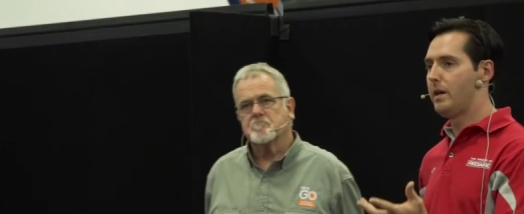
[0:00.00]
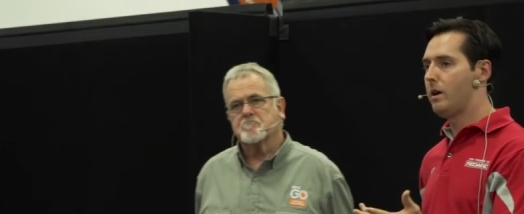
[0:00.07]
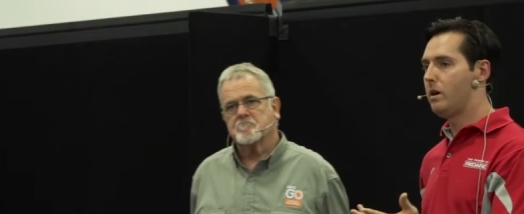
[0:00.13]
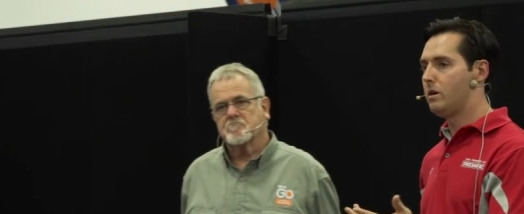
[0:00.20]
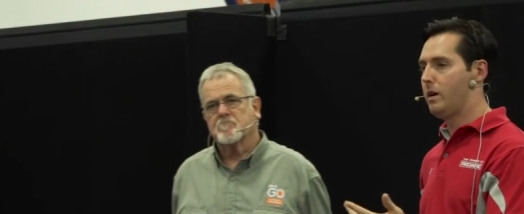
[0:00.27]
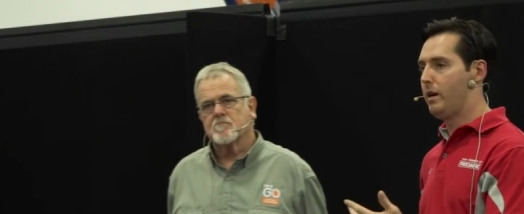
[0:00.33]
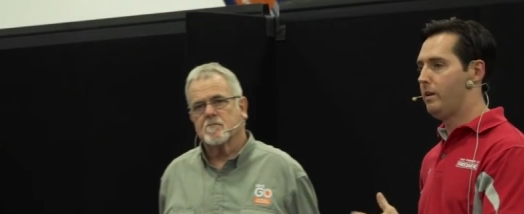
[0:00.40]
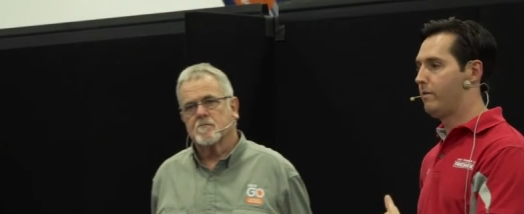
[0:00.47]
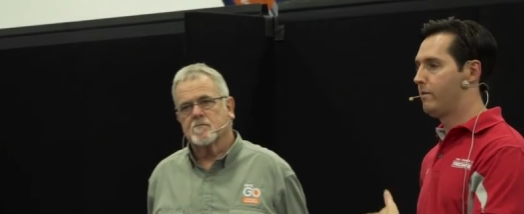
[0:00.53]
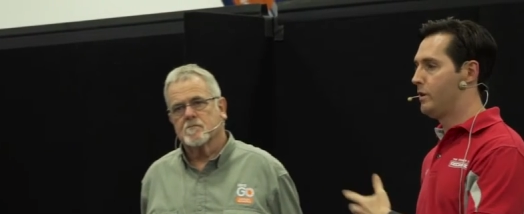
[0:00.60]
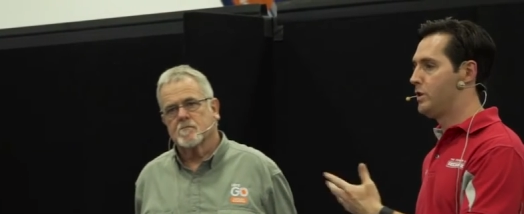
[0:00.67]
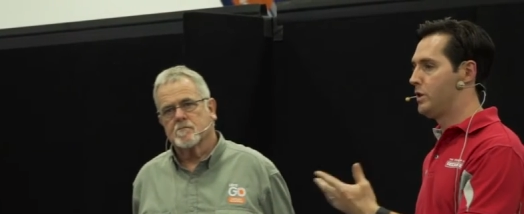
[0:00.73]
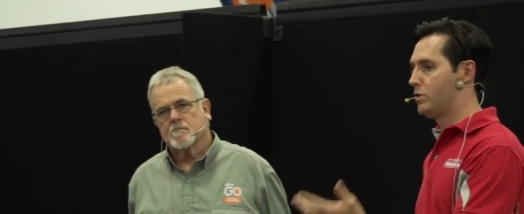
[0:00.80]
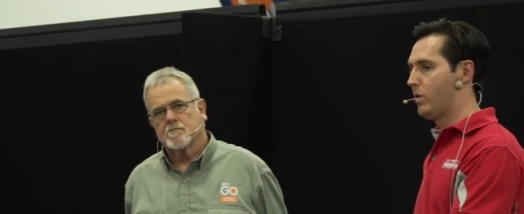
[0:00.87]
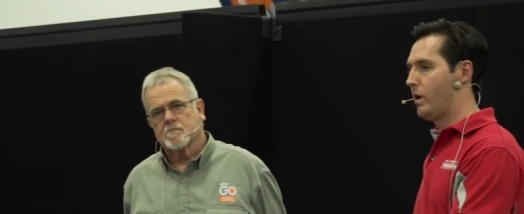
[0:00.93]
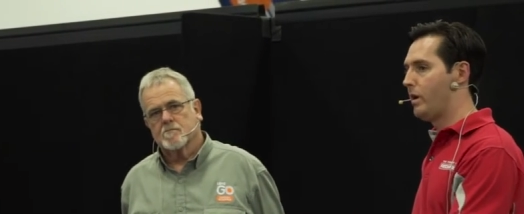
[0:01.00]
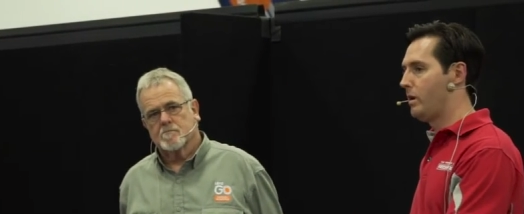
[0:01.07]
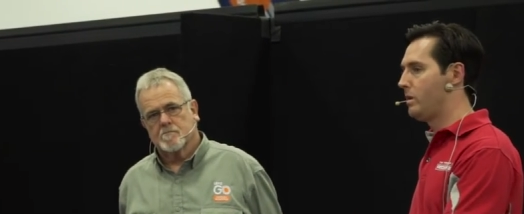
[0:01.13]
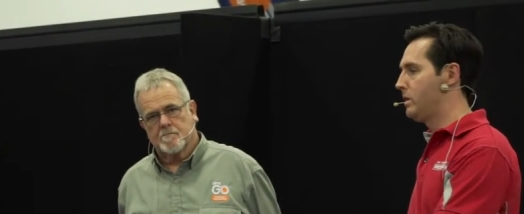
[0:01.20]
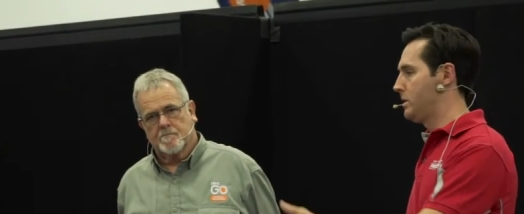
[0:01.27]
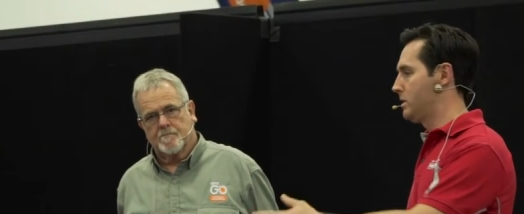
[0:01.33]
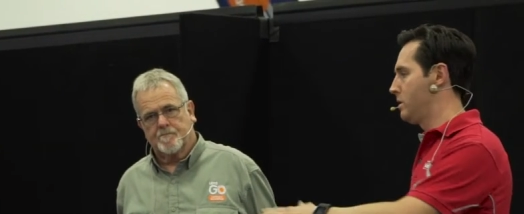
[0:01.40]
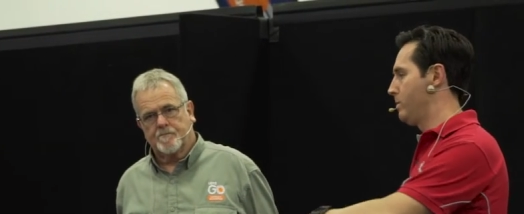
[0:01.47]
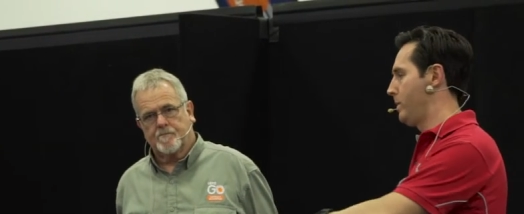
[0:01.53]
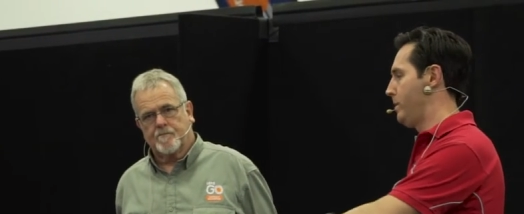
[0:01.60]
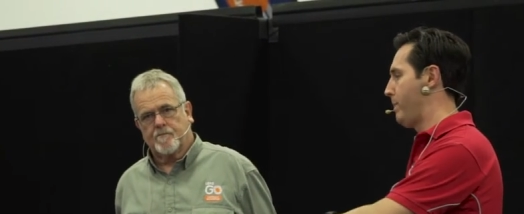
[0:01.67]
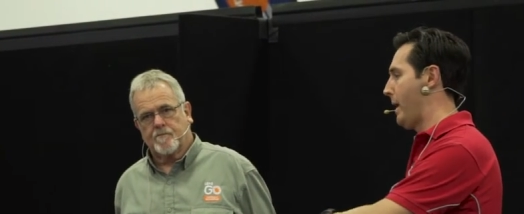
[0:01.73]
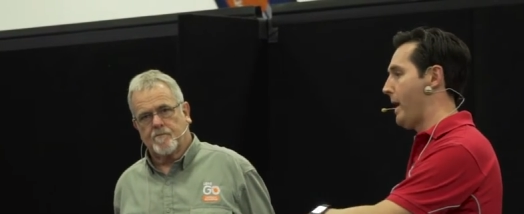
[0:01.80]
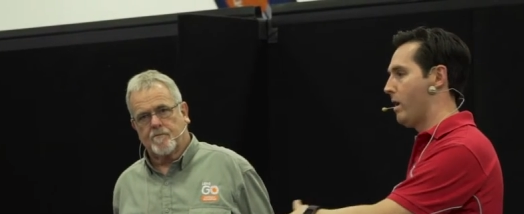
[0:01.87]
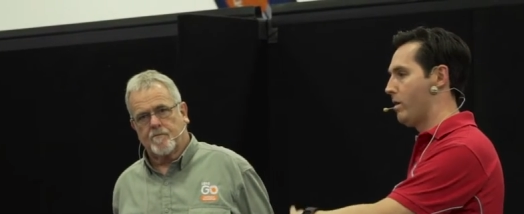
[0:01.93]
Speaker 1: out and the fridge is running, this can be
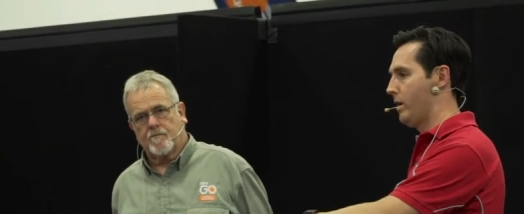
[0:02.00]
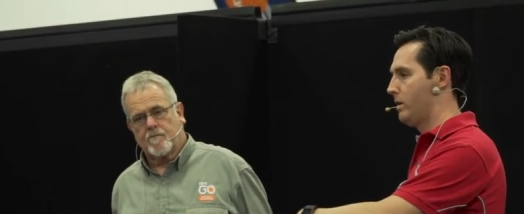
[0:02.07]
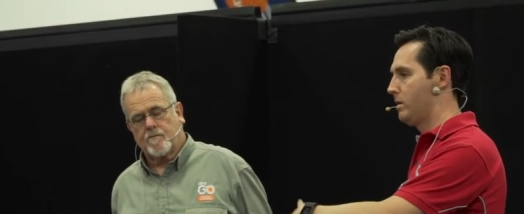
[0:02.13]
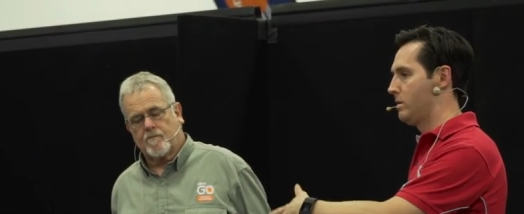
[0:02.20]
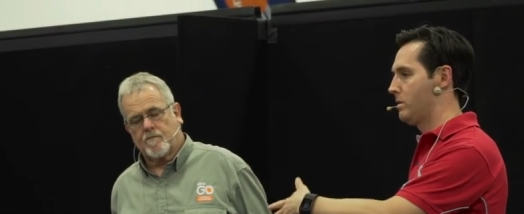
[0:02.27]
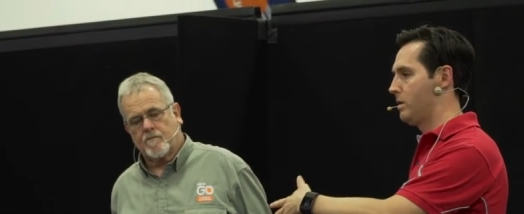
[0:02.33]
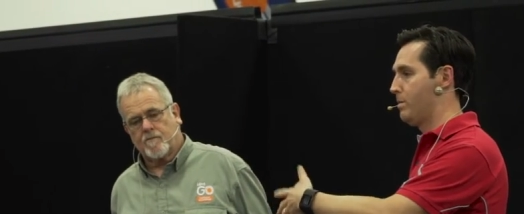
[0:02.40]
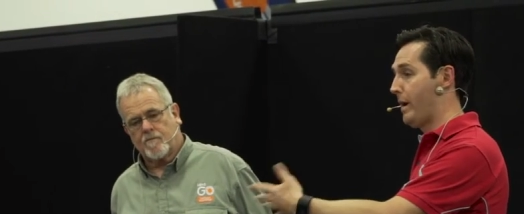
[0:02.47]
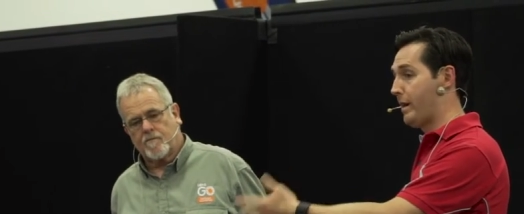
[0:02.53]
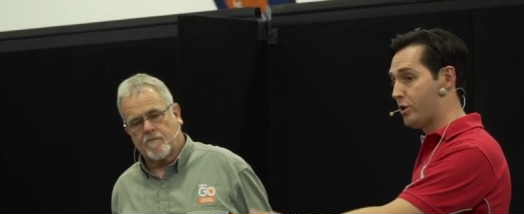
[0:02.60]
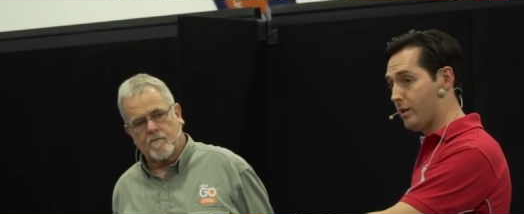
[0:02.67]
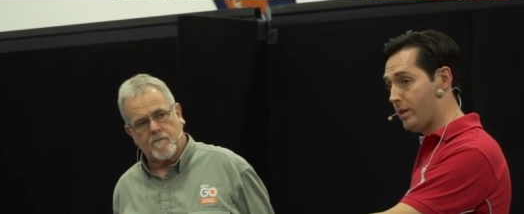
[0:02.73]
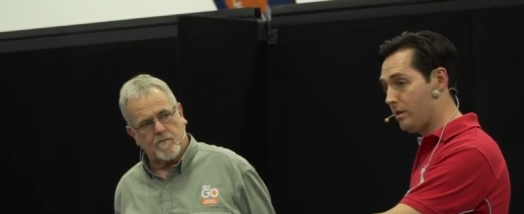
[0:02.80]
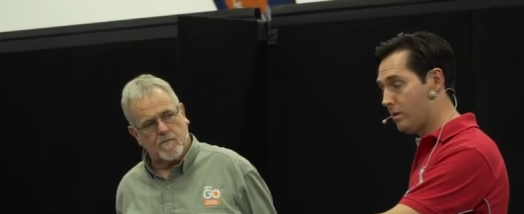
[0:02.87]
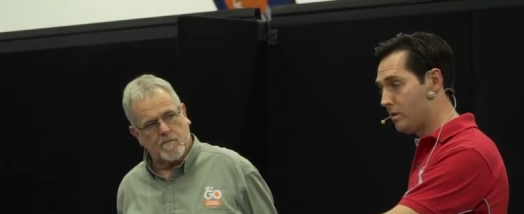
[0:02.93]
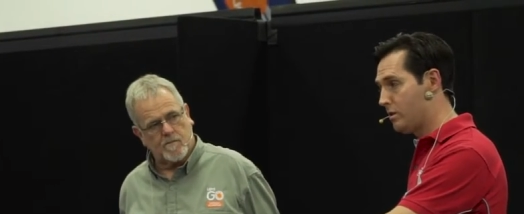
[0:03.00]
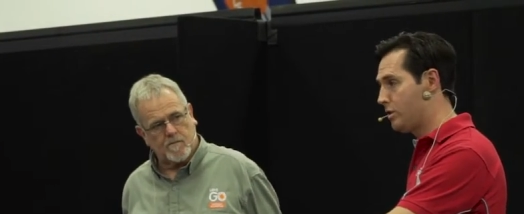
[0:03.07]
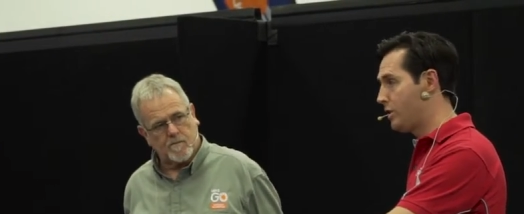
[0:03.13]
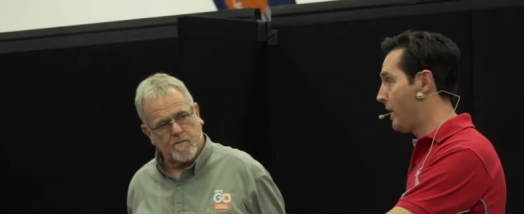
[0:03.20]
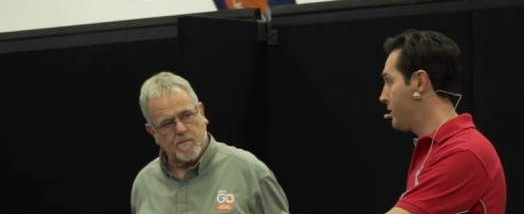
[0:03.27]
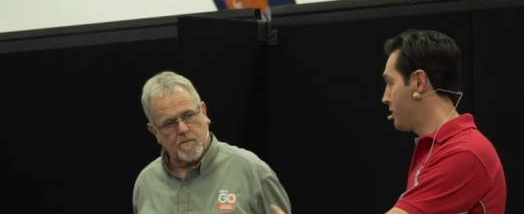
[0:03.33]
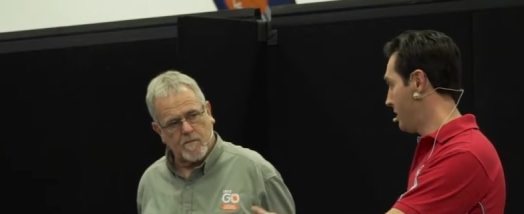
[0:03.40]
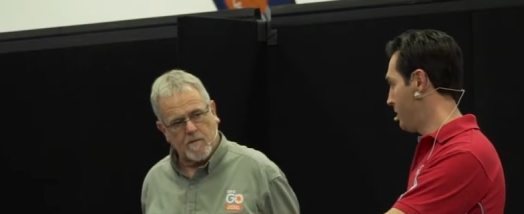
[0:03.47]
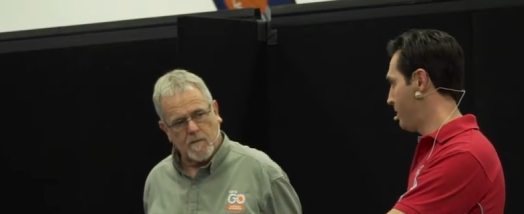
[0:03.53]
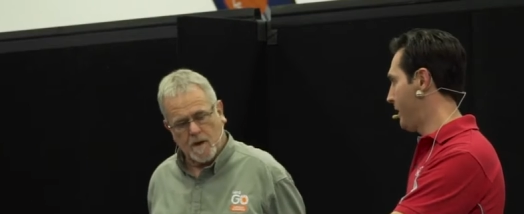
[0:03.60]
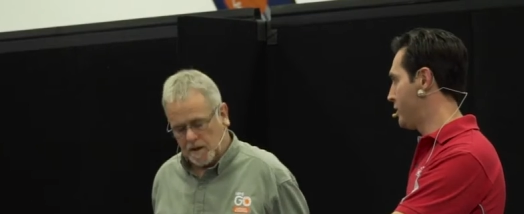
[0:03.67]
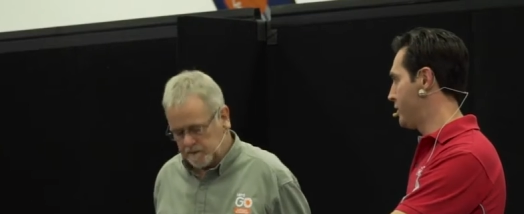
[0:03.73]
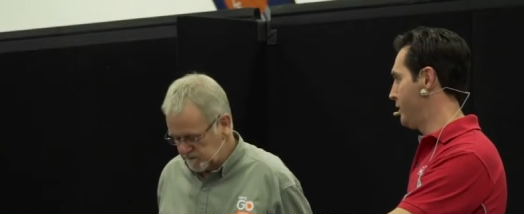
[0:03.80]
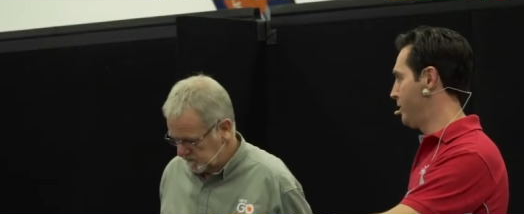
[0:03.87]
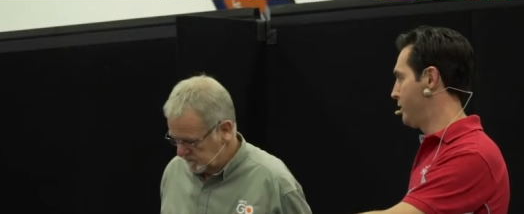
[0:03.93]
powering the battery, charging the
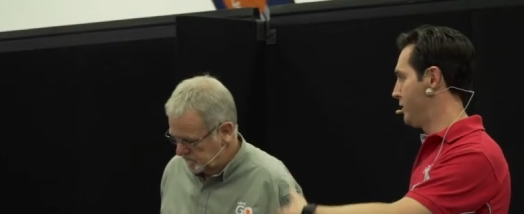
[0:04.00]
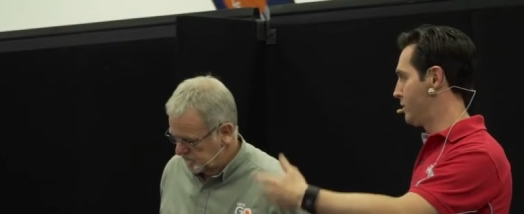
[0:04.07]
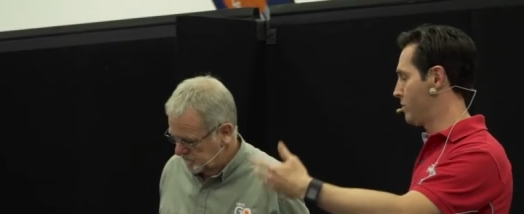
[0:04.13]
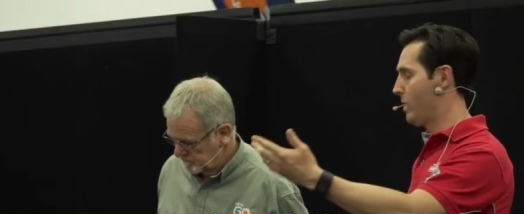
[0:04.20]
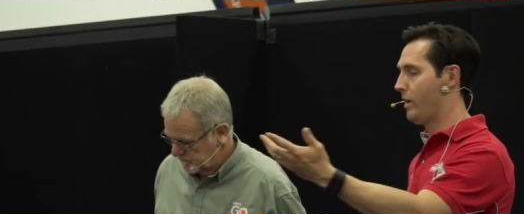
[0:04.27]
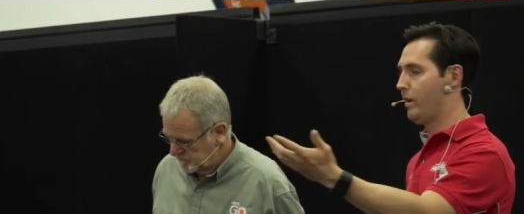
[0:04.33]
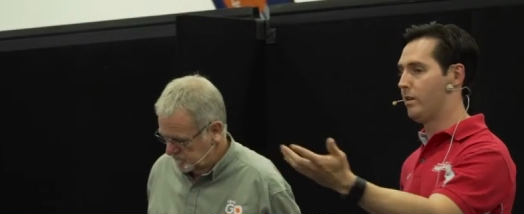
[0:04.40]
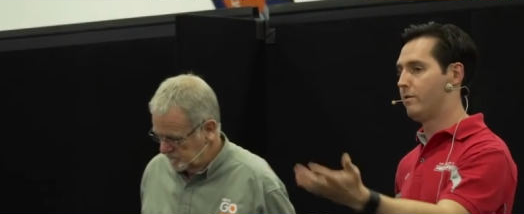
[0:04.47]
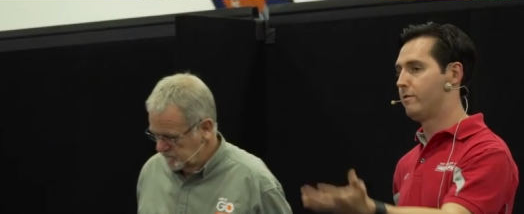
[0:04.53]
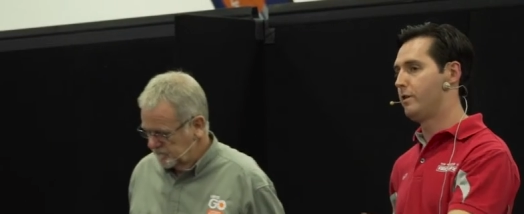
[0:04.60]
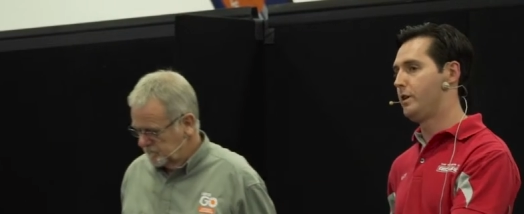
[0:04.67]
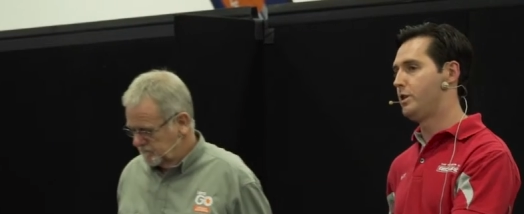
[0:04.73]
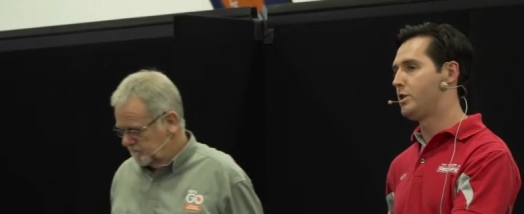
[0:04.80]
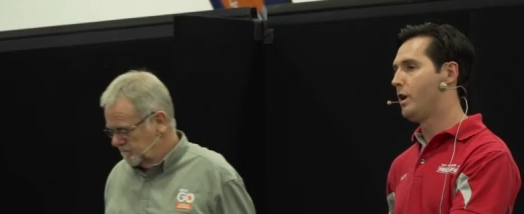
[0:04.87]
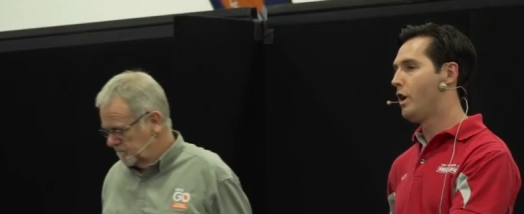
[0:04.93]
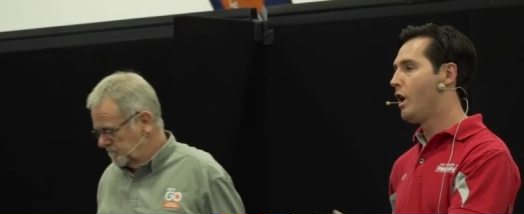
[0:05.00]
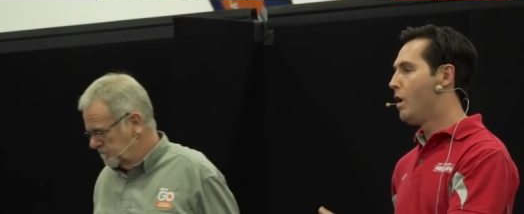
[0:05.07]
battery which is running the fridge,